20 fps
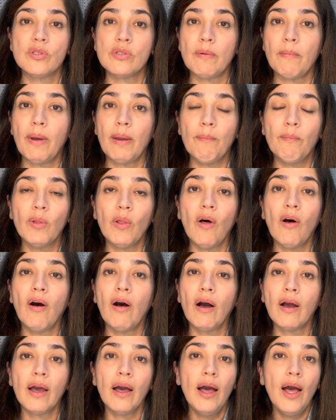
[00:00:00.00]
on my
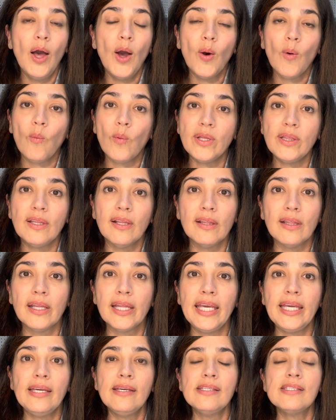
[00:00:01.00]
blog with the
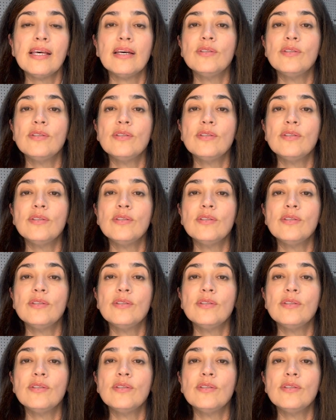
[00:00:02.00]
links.